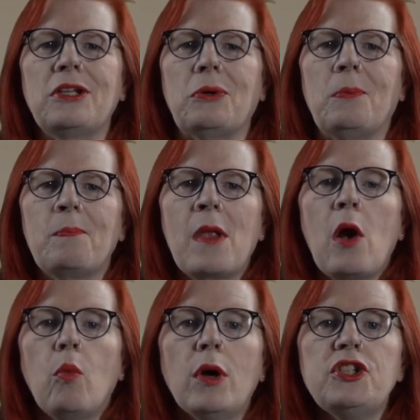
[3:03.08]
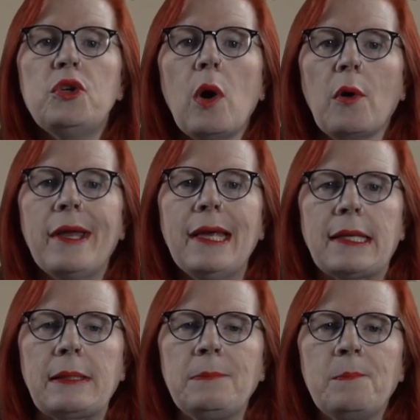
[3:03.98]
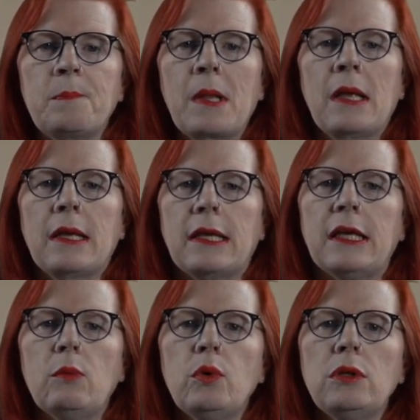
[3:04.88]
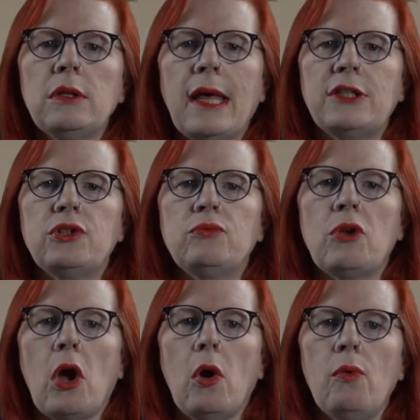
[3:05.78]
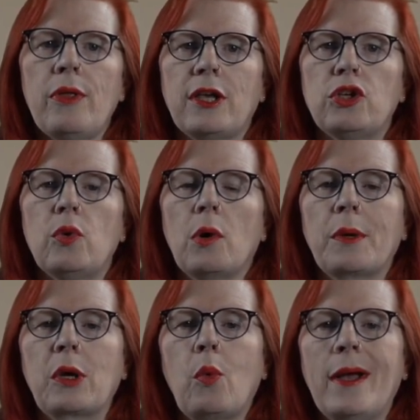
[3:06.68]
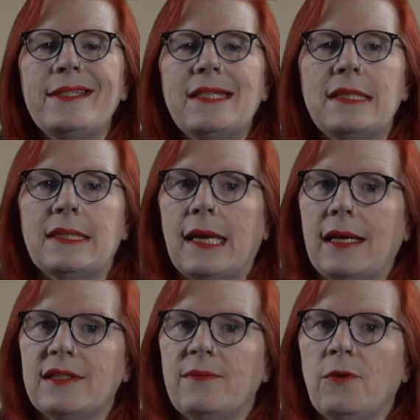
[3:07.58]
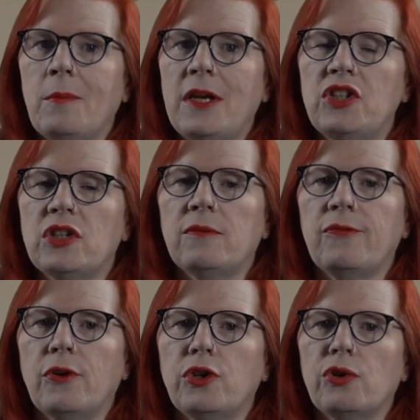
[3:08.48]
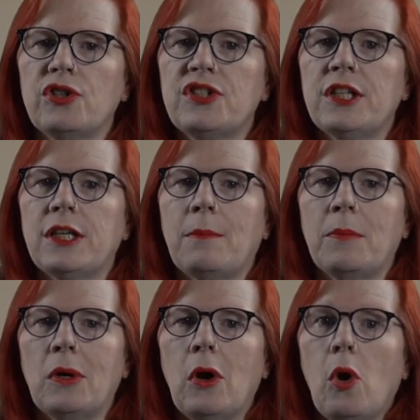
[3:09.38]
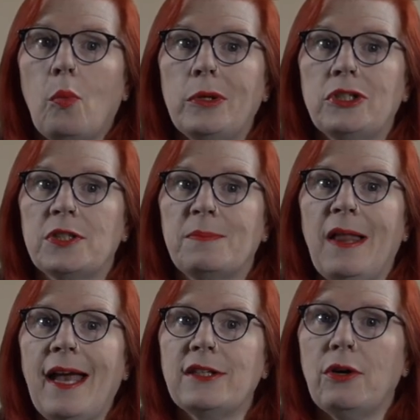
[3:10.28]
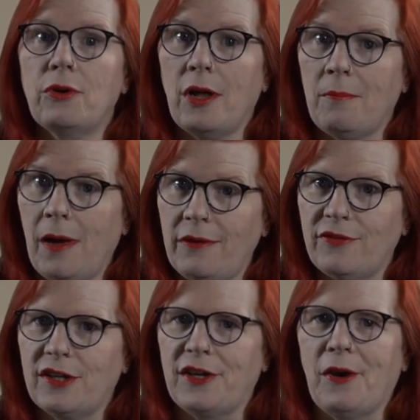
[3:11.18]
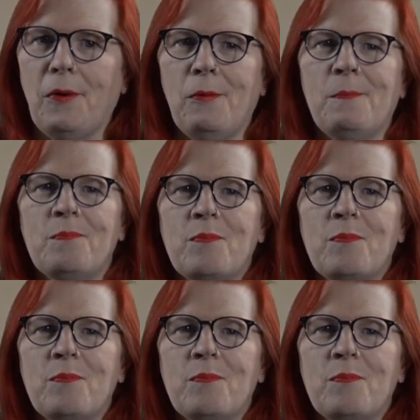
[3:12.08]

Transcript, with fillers: do. Once you are in, it will let you know that you are requesting tax information for your SIN number, which is blacked out on my video.